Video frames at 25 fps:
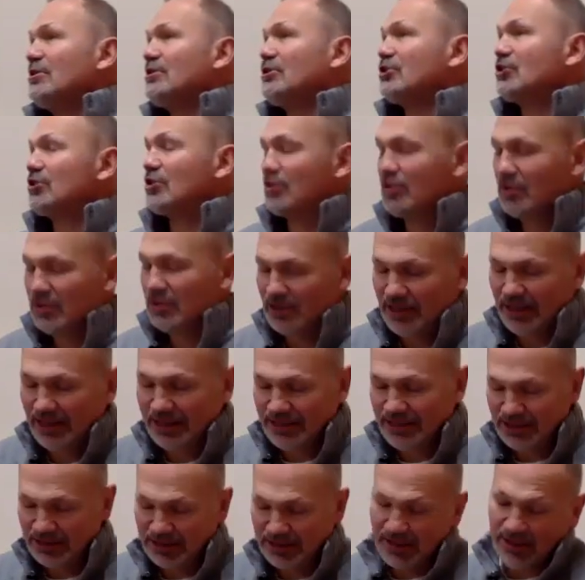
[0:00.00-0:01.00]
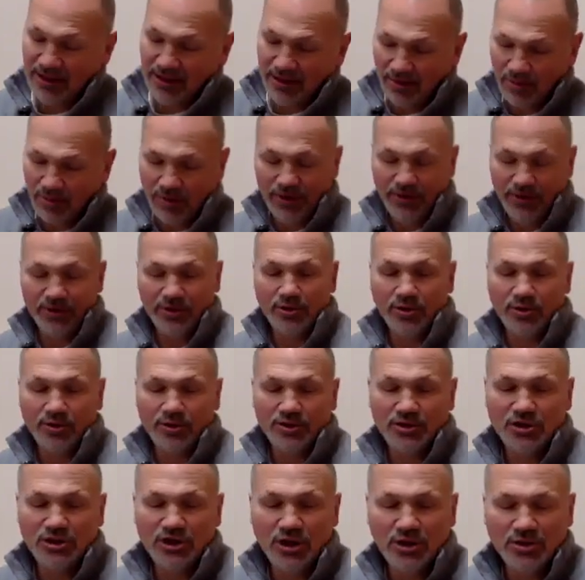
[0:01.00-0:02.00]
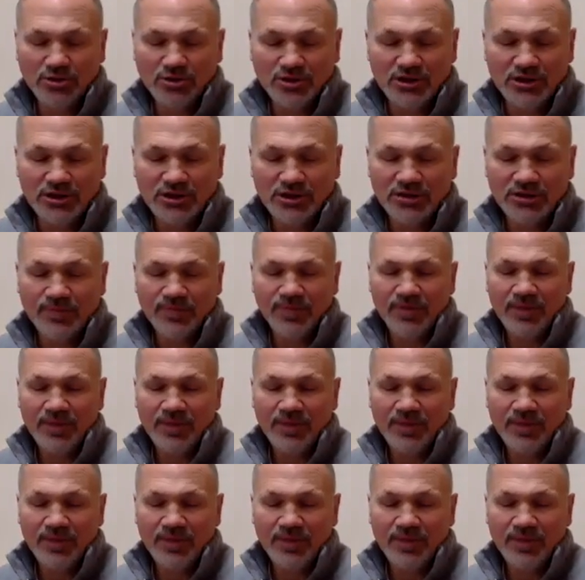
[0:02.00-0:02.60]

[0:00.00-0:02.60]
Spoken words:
sure unless, well, the Lord shows us.